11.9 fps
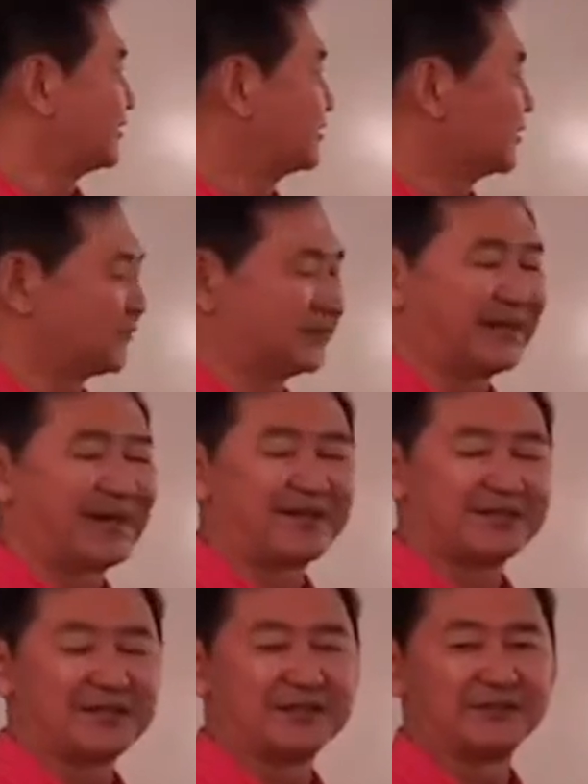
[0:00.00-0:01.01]
there's some
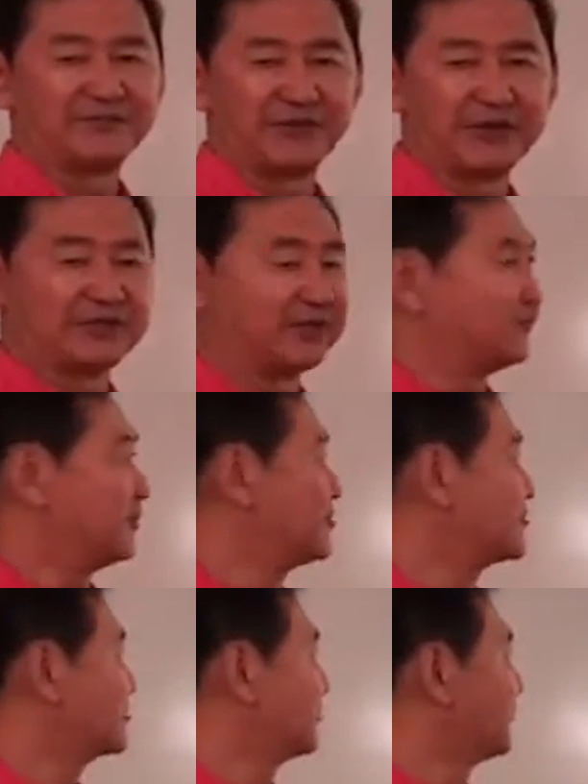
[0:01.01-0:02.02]
latent
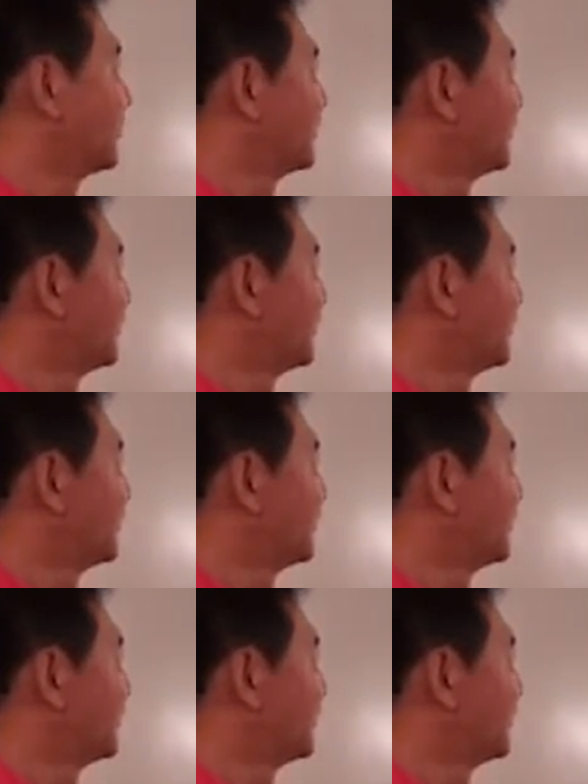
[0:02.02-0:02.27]
variables,